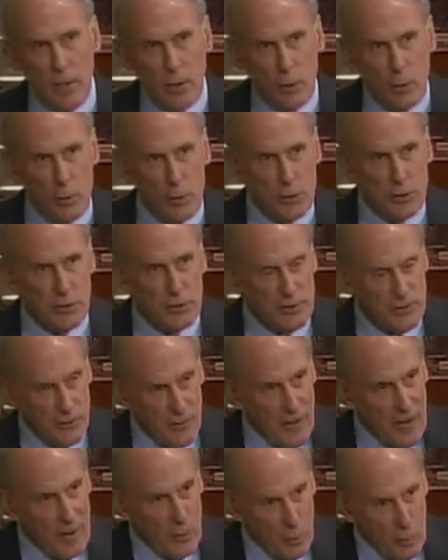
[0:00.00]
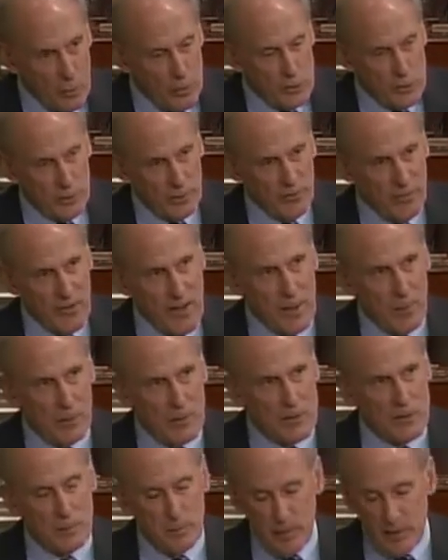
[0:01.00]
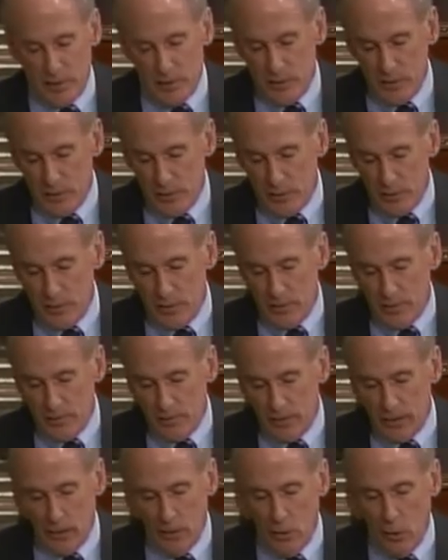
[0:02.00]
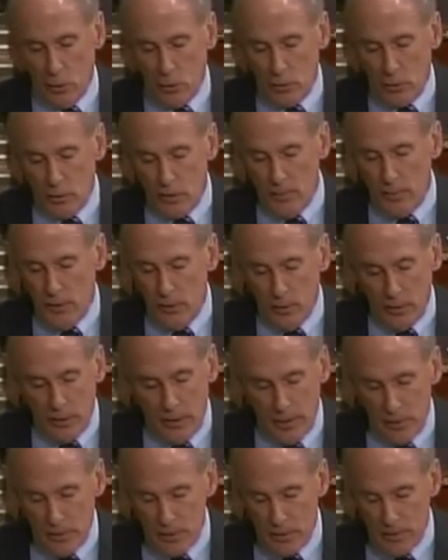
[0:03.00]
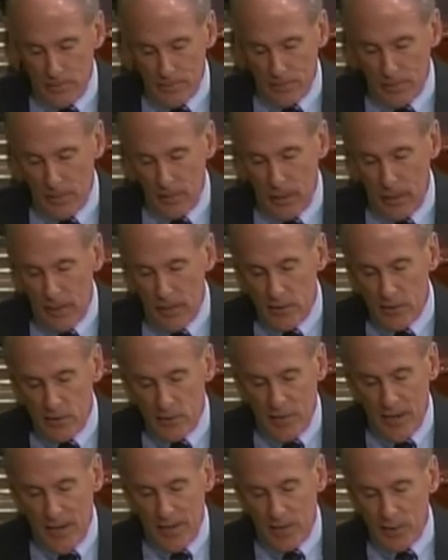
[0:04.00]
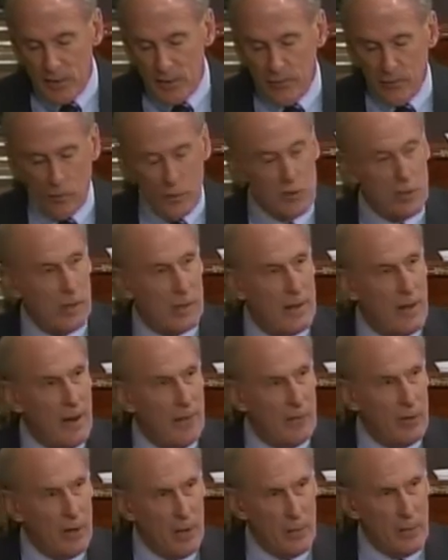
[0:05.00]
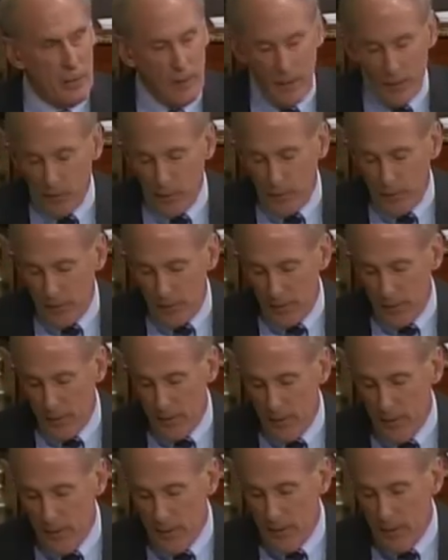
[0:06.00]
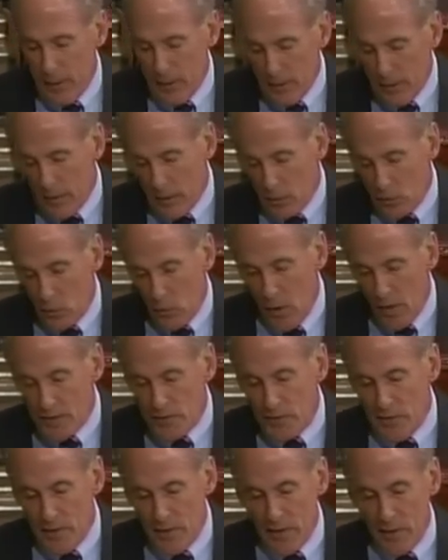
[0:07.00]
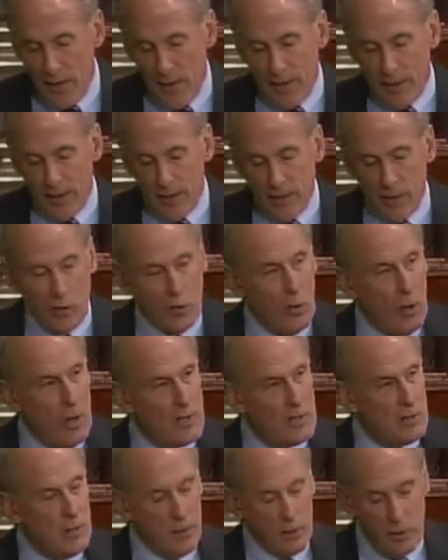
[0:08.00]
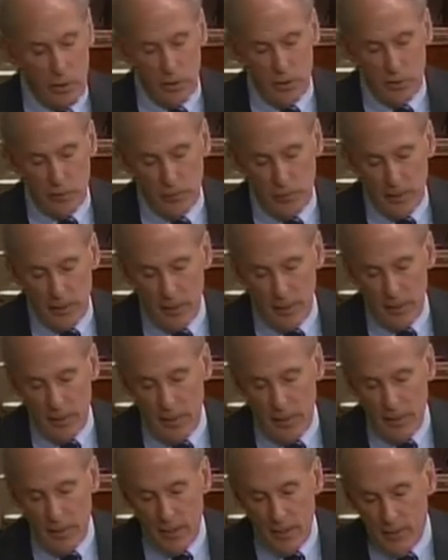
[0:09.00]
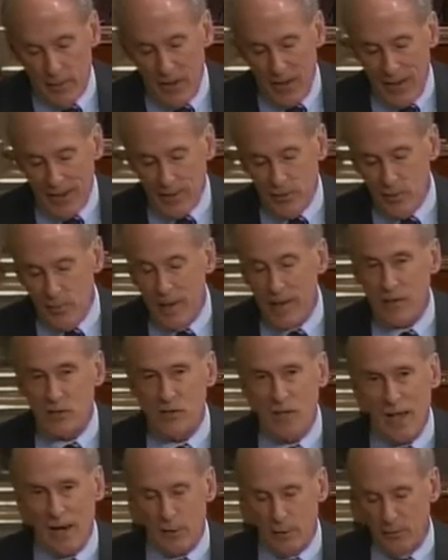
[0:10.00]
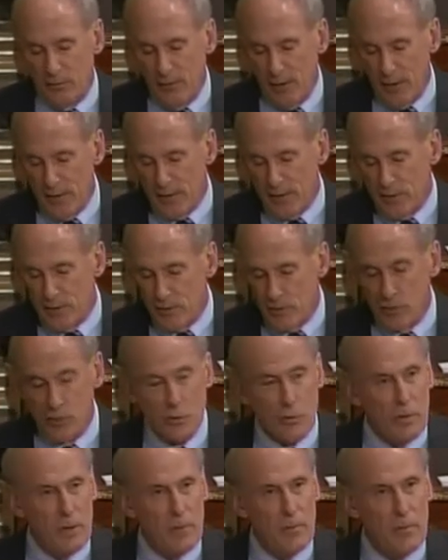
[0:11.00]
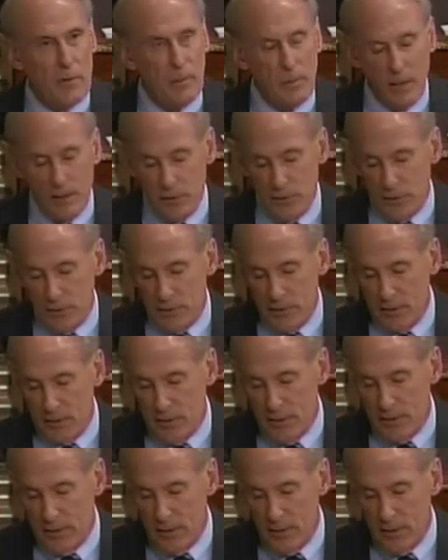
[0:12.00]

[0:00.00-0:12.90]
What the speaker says: Hoosier families and businesses, local communities, states, and virtually every other entity across Indiana and across our country have had to make sacrifices to trim their budgets.